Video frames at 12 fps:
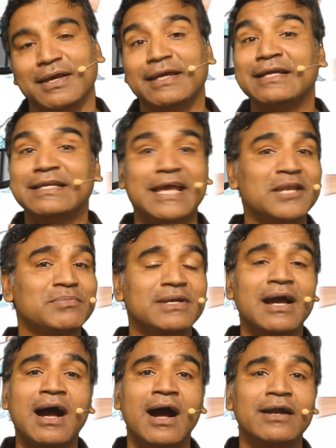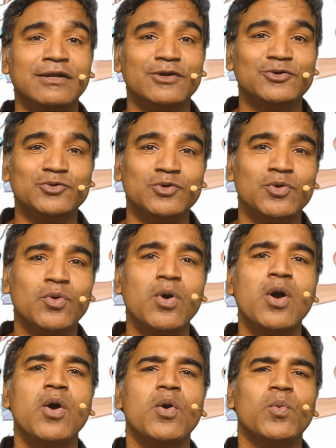It can be hard to know
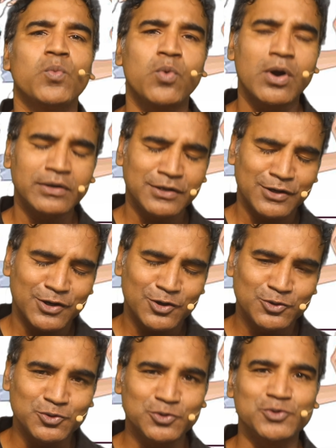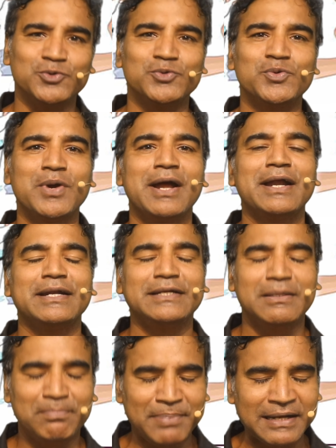what to do
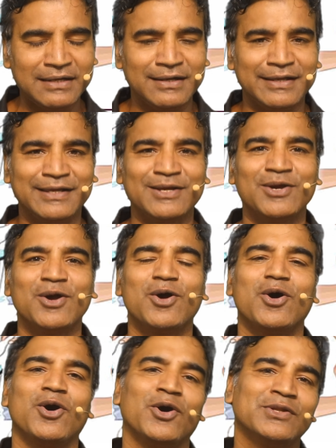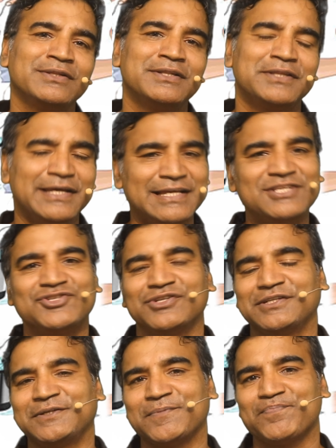depending on the
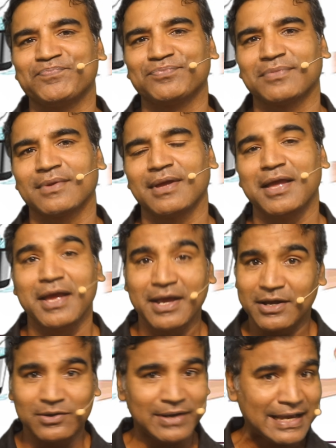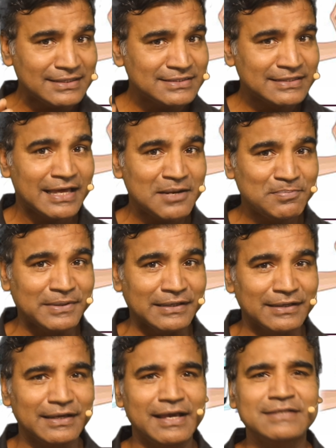injury. RICE
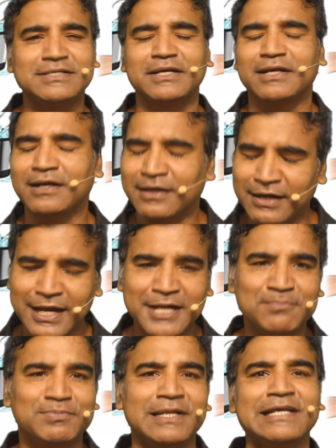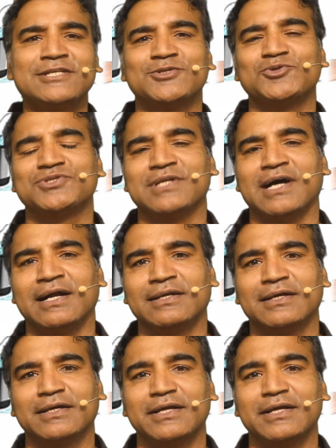therapy is a great place to start.